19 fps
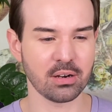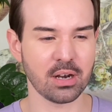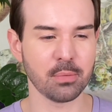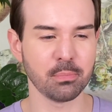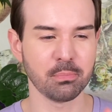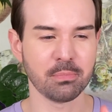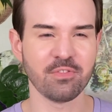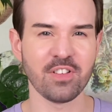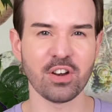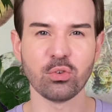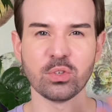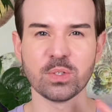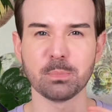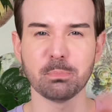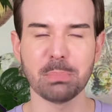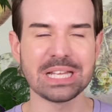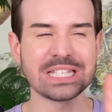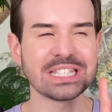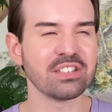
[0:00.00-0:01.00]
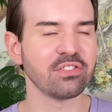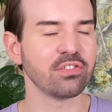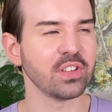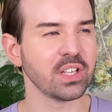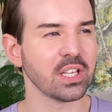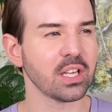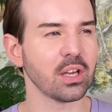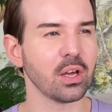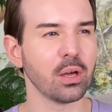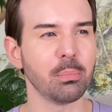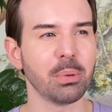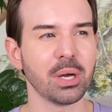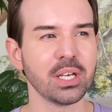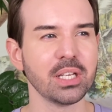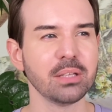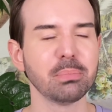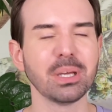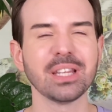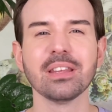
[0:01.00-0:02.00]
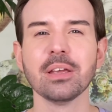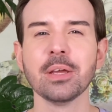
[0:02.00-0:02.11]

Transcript: I'm very specific about it. But